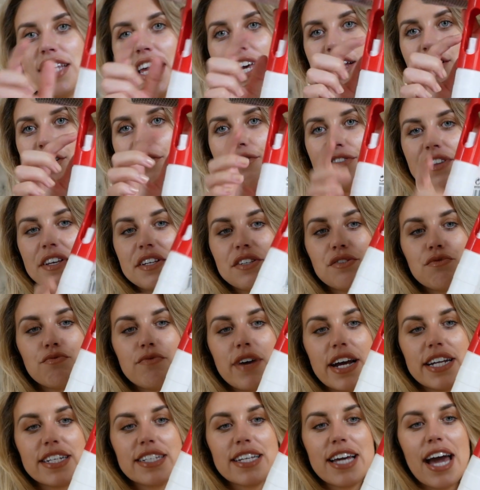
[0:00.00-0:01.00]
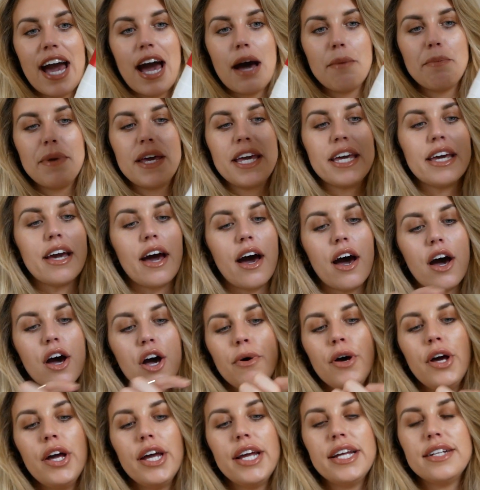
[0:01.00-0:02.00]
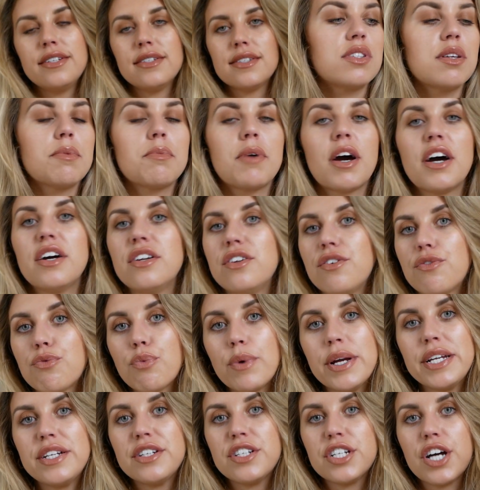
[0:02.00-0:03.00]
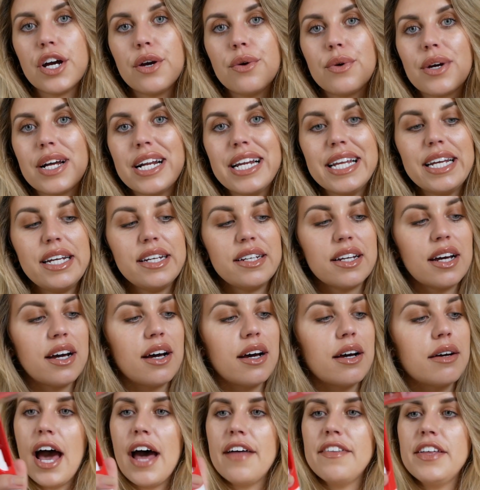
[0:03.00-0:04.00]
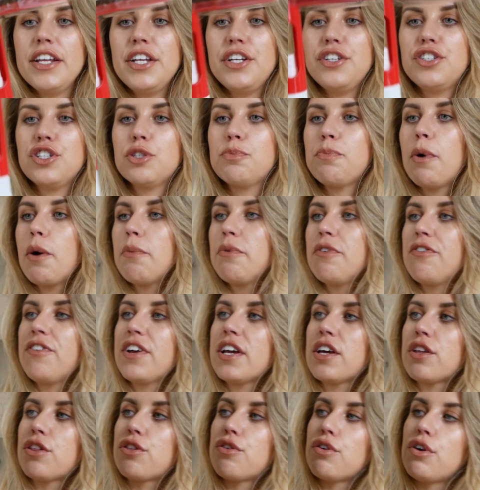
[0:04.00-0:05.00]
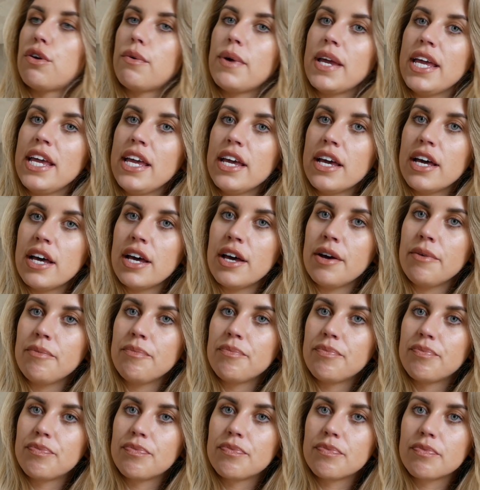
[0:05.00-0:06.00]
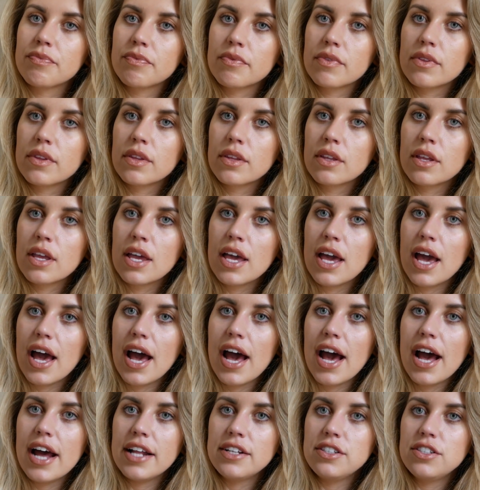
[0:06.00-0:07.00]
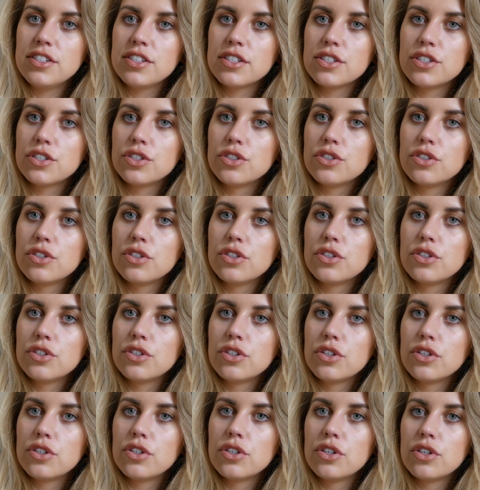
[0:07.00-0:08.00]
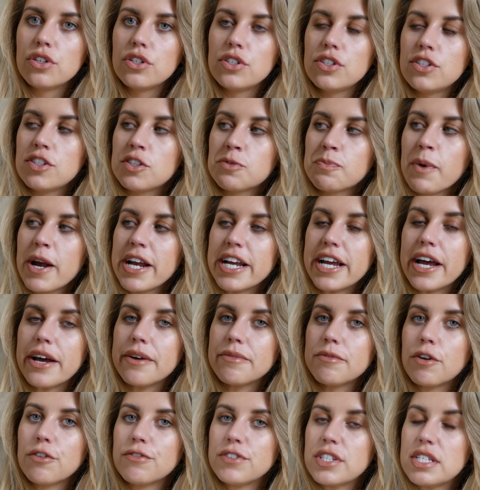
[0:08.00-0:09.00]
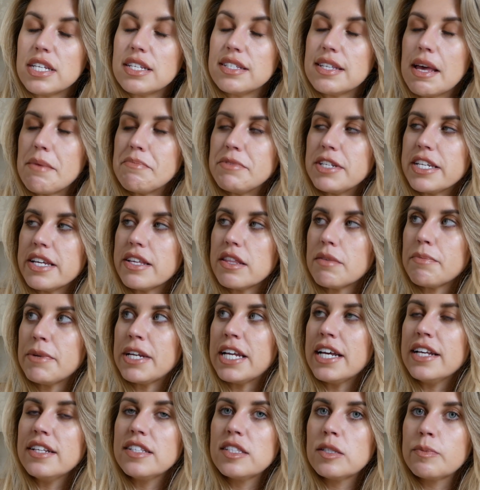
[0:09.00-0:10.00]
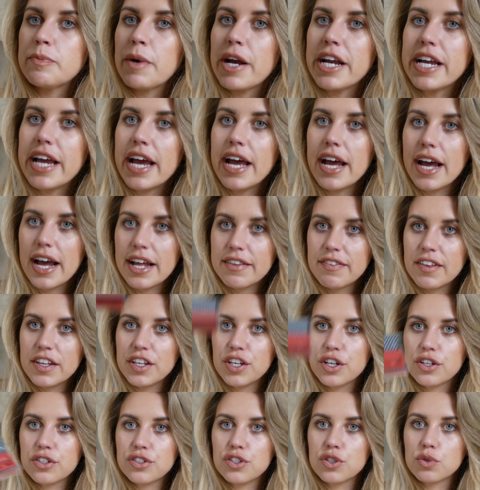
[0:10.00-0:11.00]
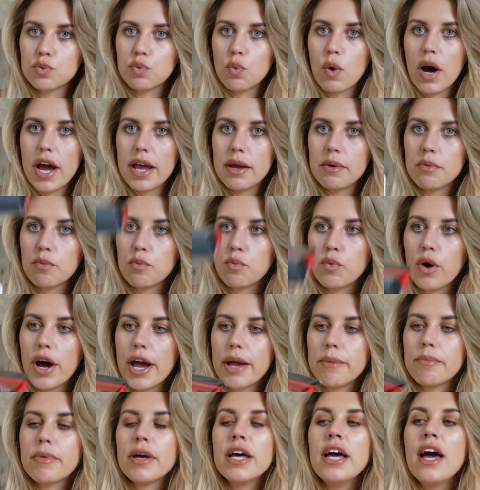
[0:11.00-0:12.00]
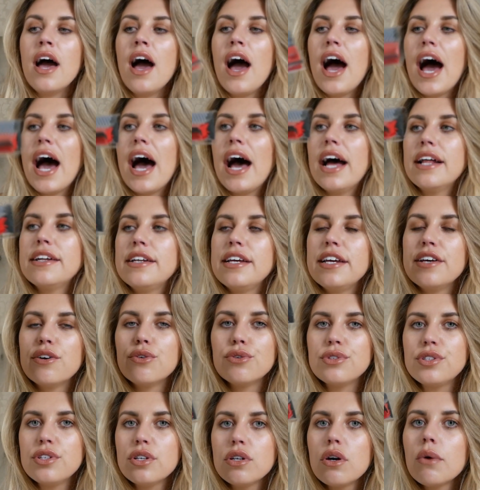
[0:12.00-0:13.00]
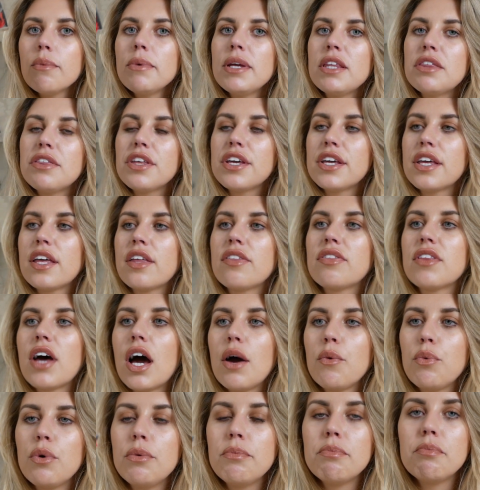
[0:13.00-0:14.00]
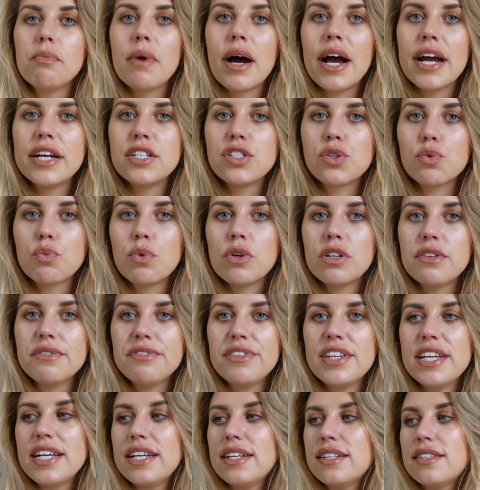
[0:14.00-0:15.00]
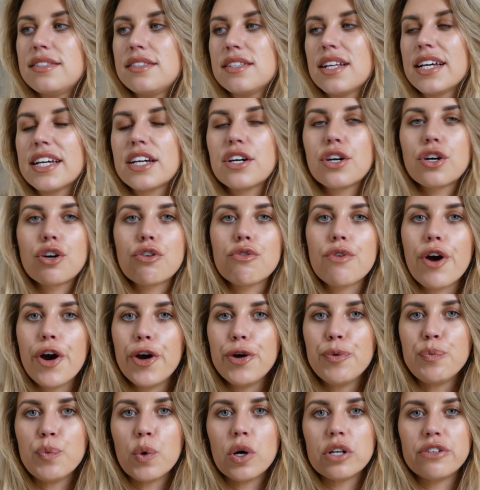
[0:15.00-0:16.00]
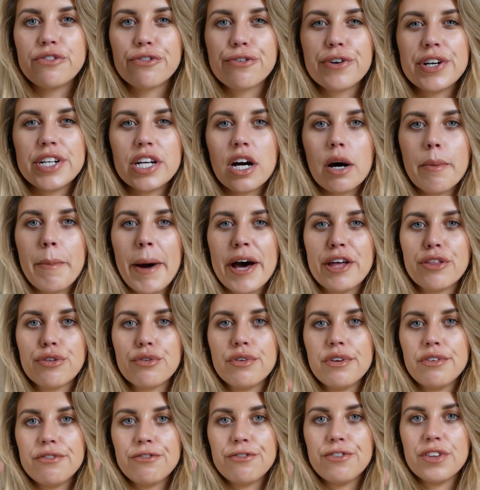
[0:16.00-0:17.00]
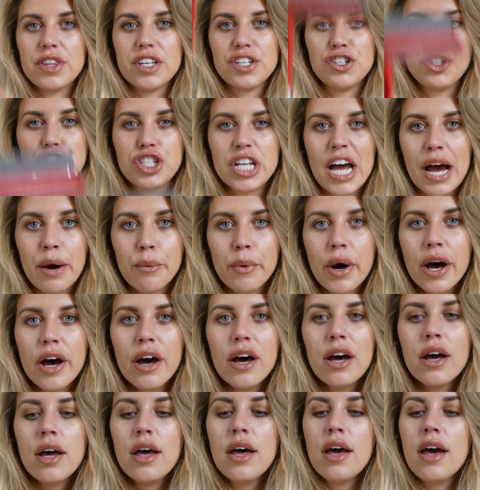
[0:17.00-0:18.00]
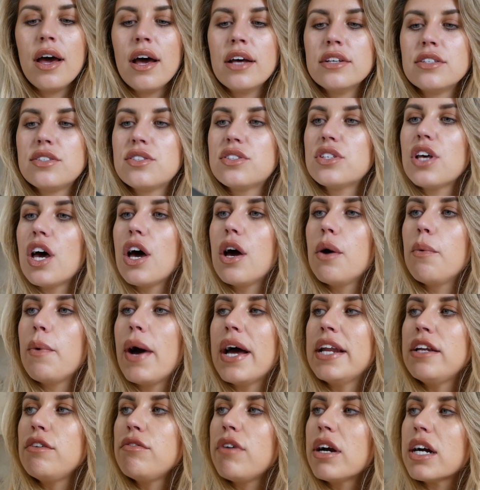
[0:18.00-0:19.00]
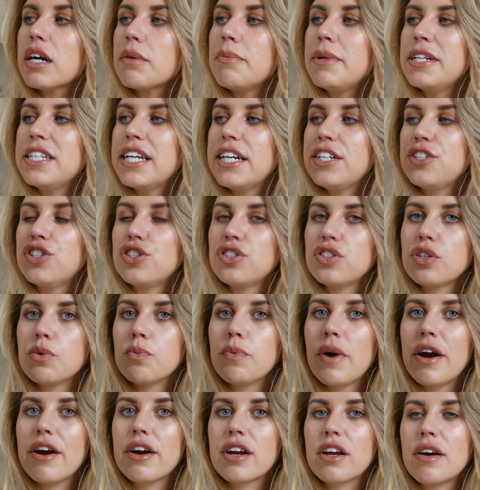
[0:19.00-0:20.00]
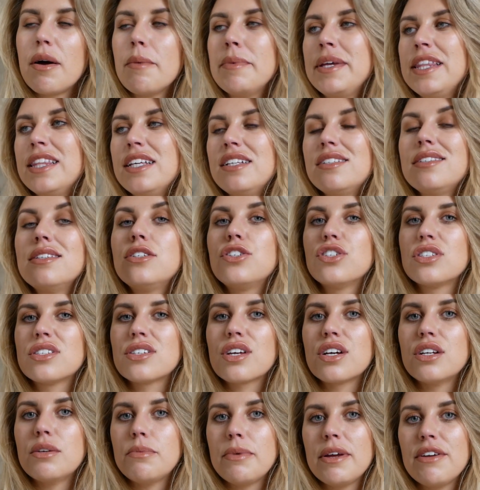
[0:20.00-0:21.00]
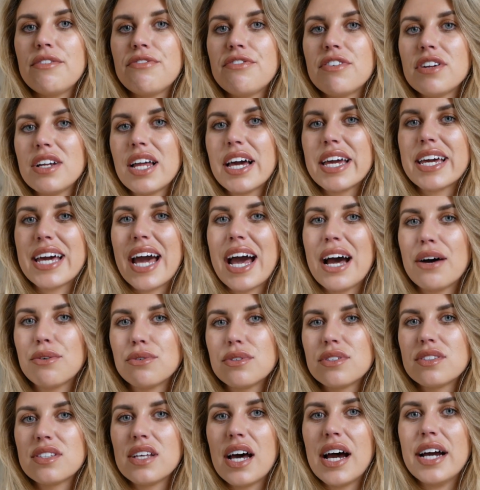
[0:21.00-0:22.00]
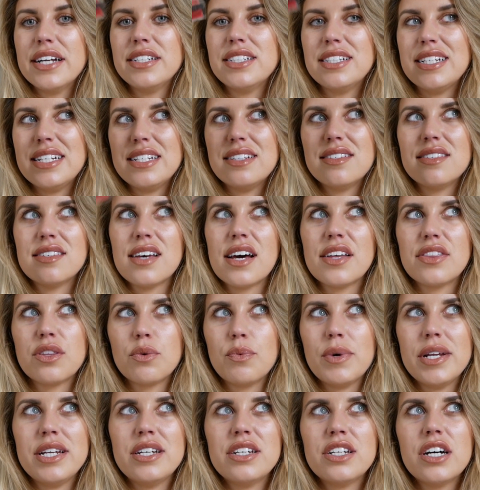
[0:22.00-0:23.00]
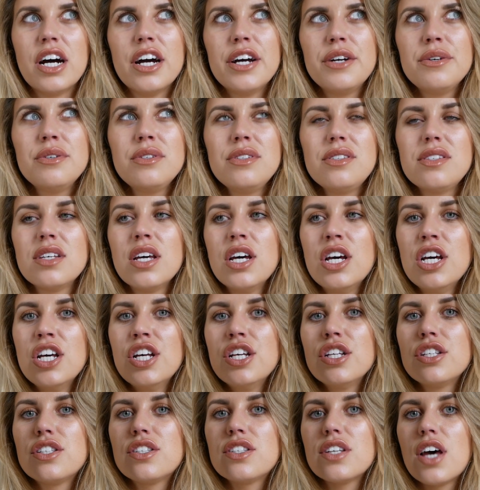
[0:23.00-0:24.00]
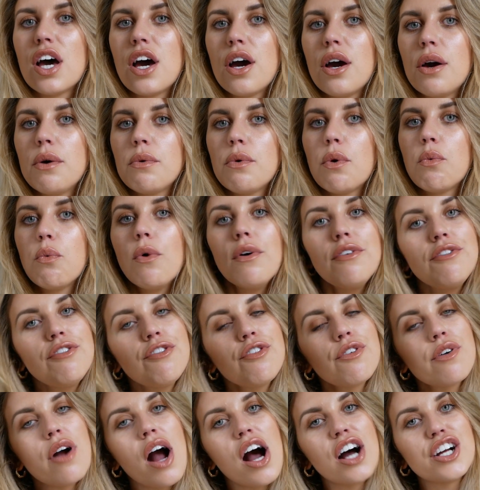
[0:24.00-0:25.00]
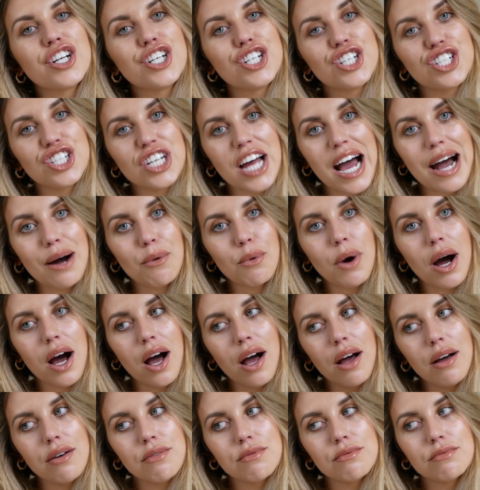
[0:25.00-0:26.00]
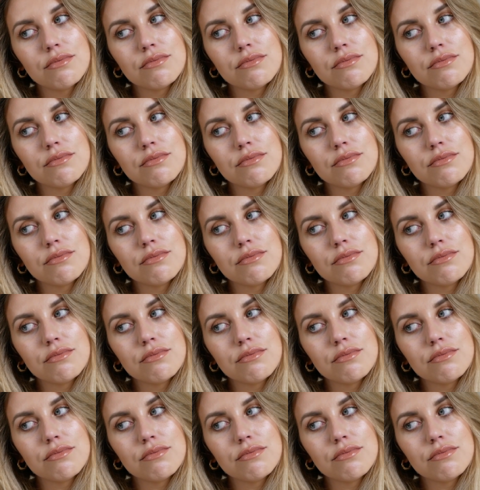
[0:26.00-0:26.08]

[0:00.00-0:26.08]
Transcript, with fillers: take off this red cap here, put in some kind of window cleaner, and then you just pop your finger through here and spray it. Obviously it's empty at the minute. Spray it, and then you can just wipe, wipe. And it also got me thinking that I wouldn't mind one of these, like a chrome one for in our bathroom for the shower. So any recommendations on where I can, I mean these are just going to be for like outside and inside the windows. So one for our shower,